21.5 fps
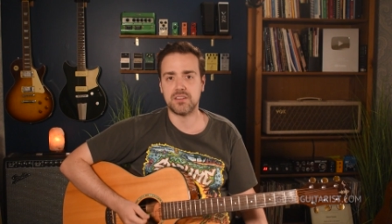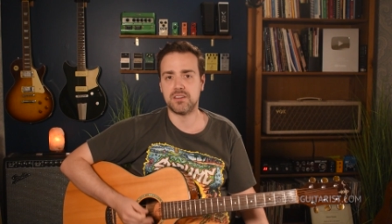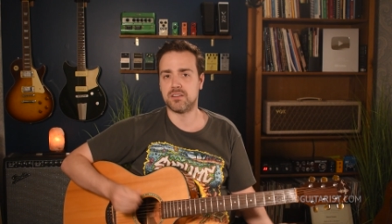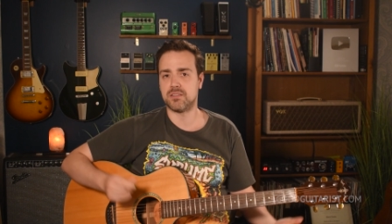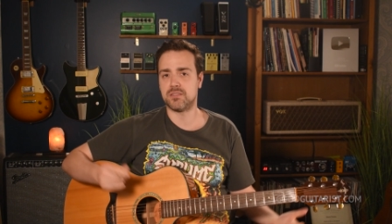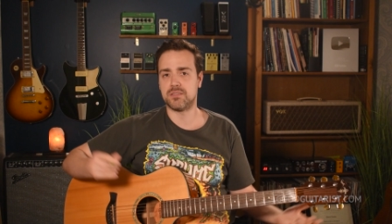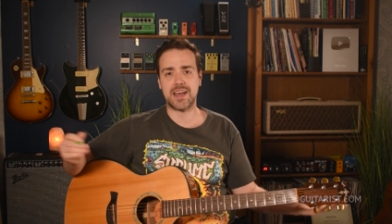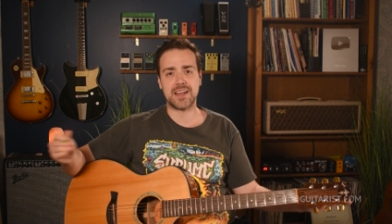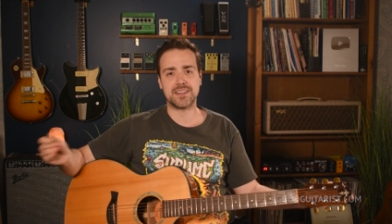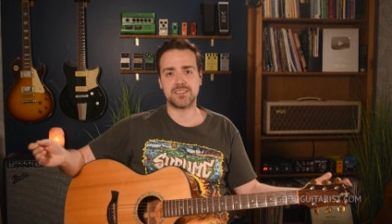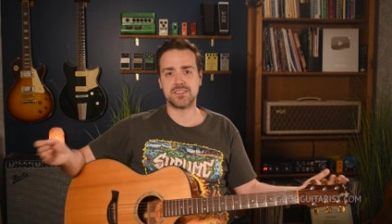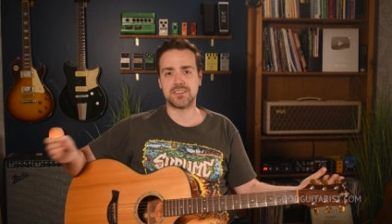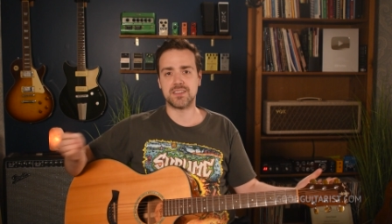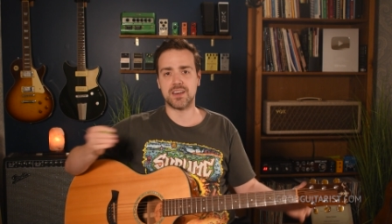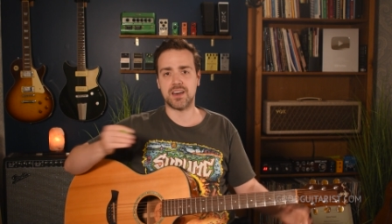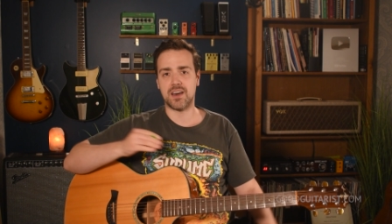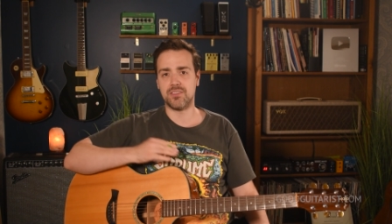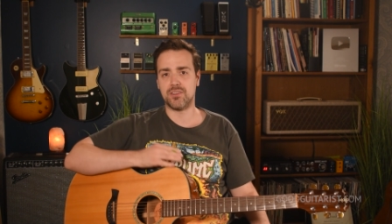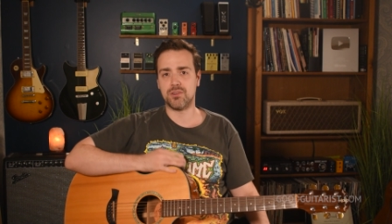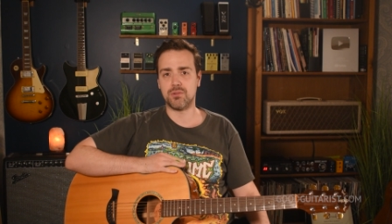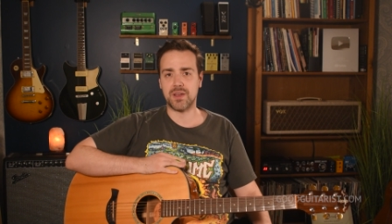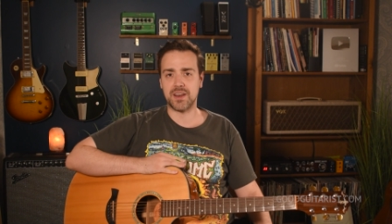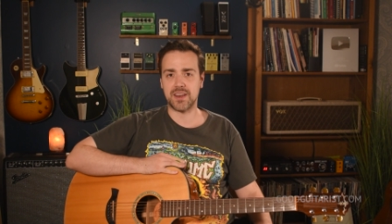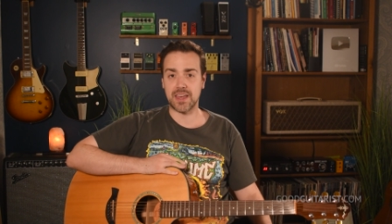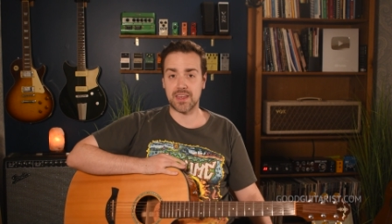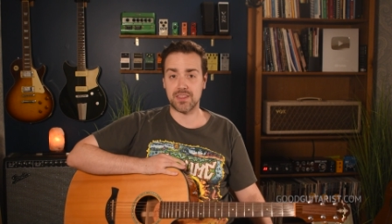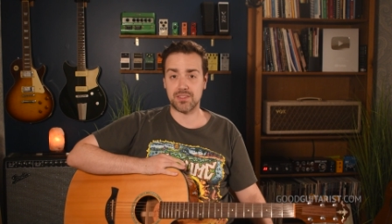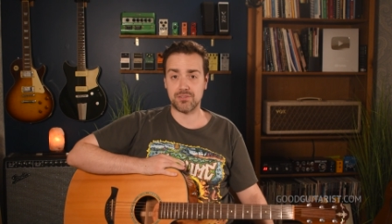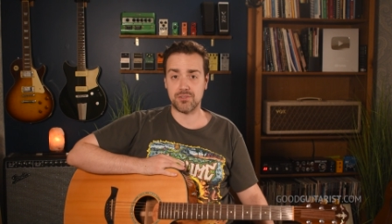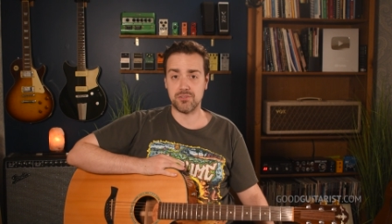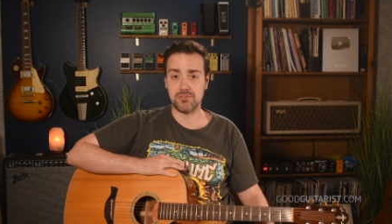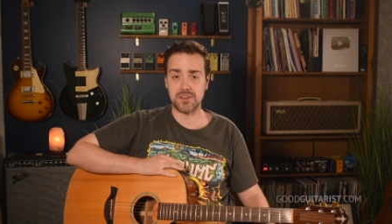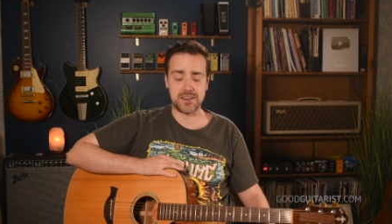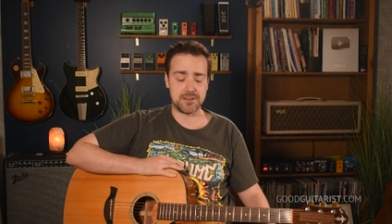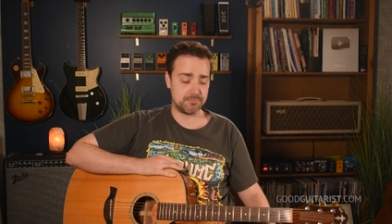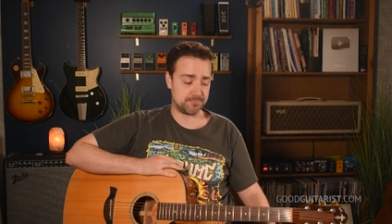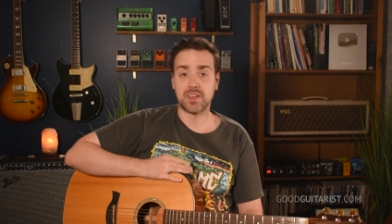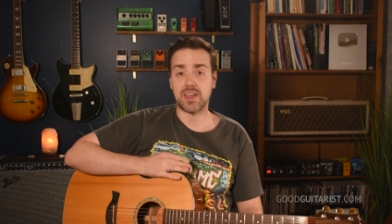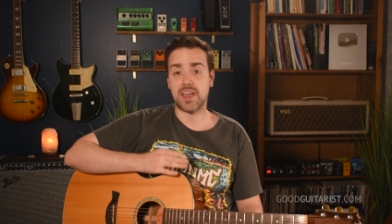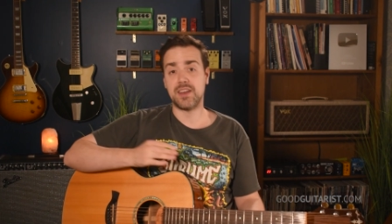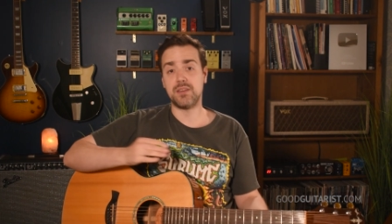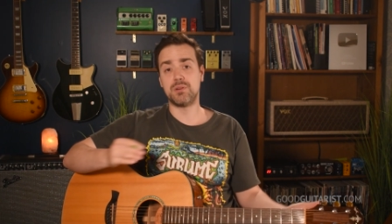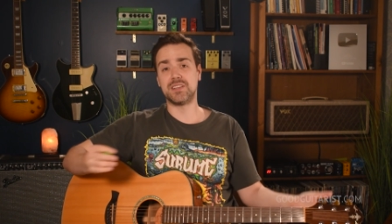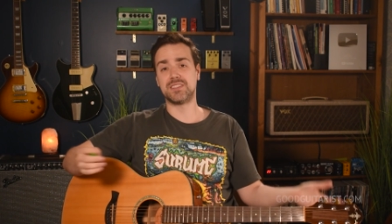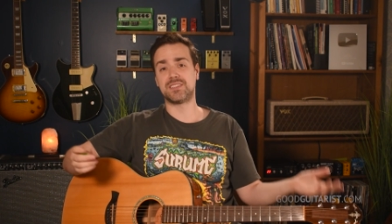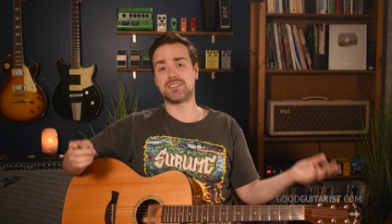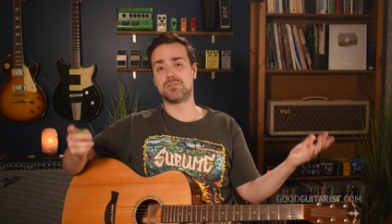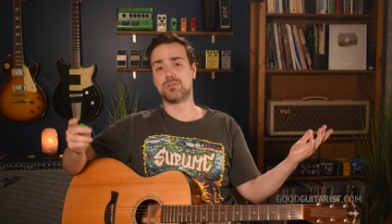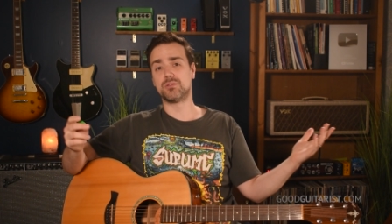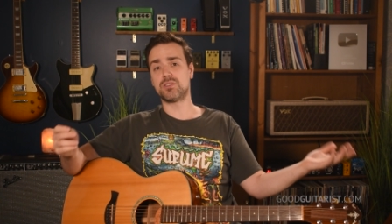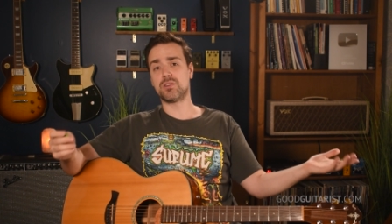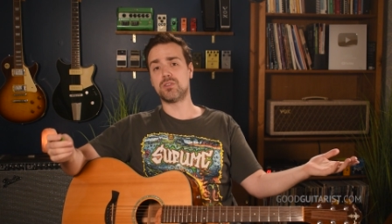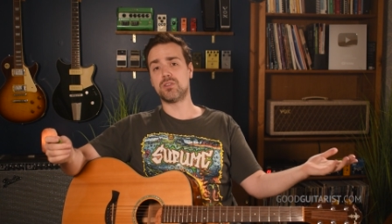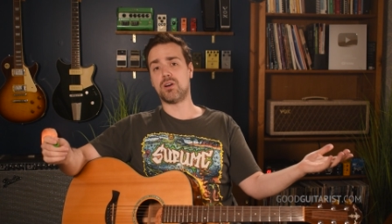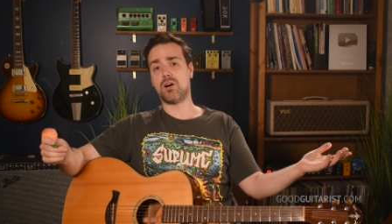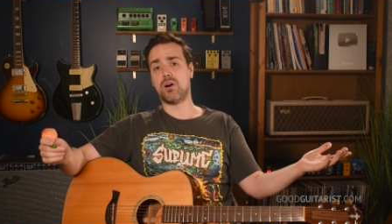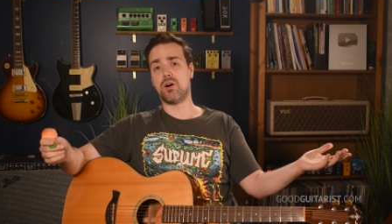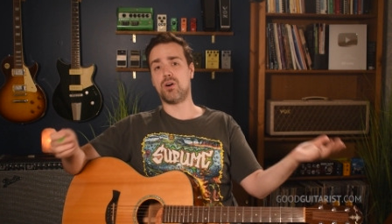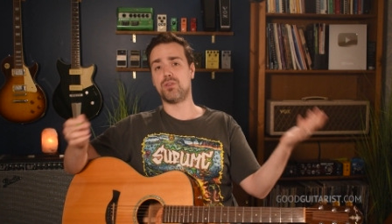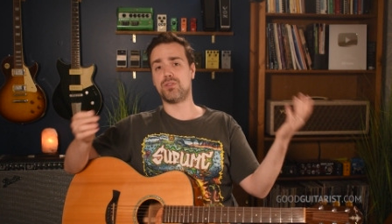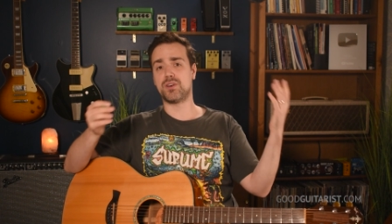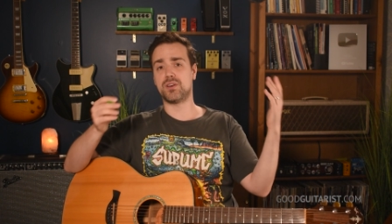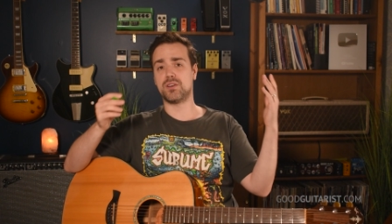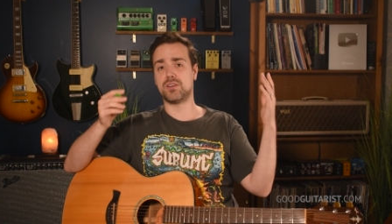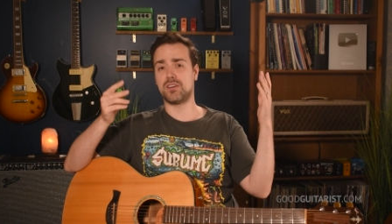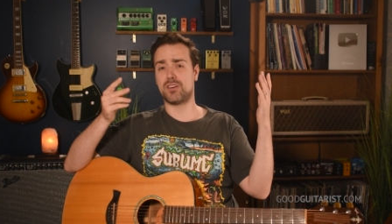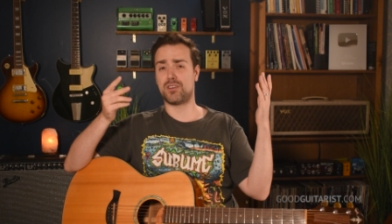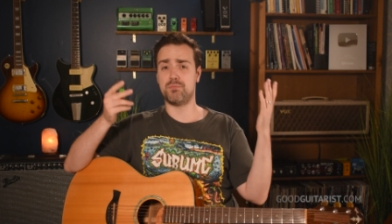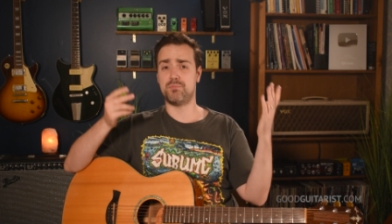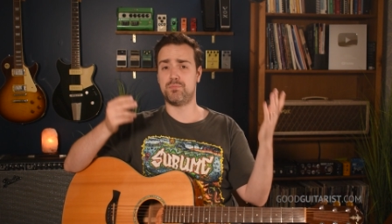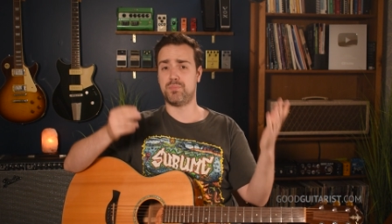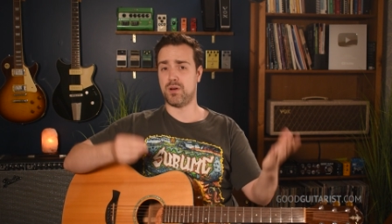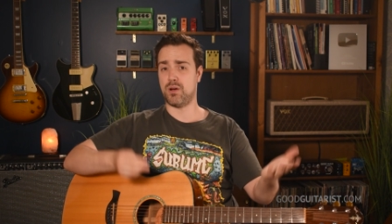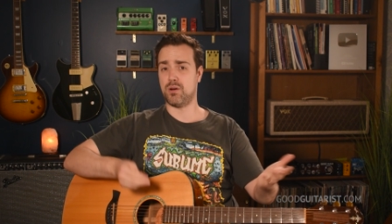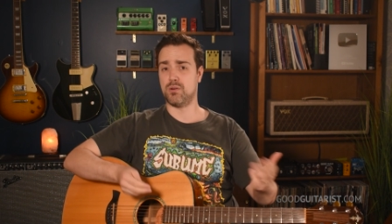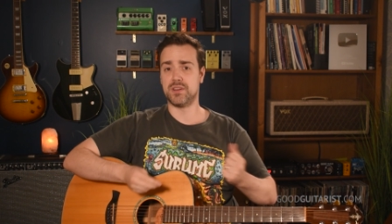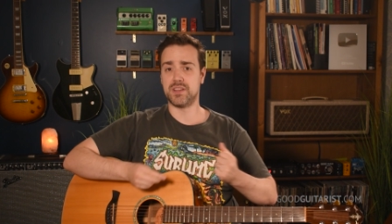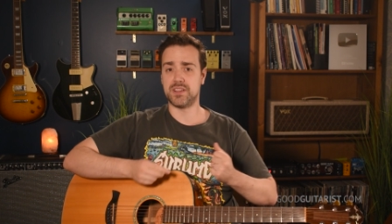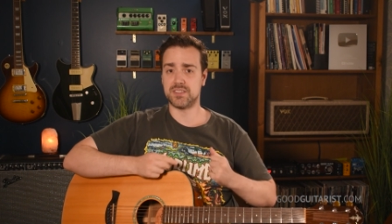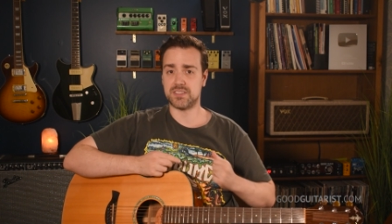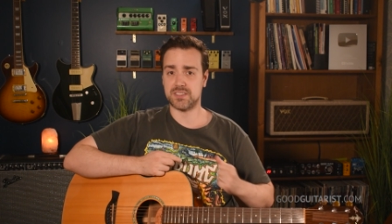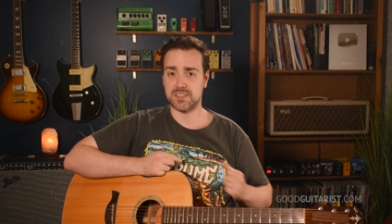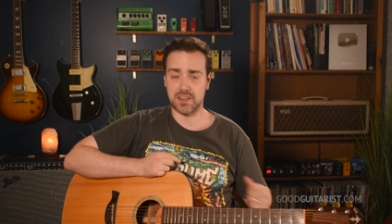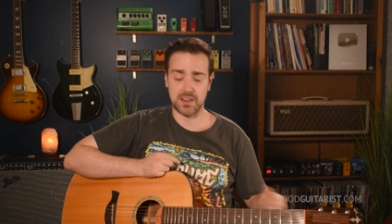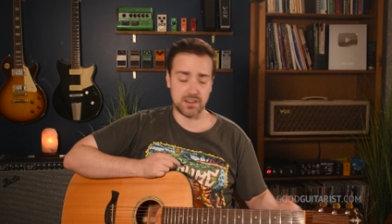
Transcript: You know, and that's the other way to get through it. Anyways, those are all the components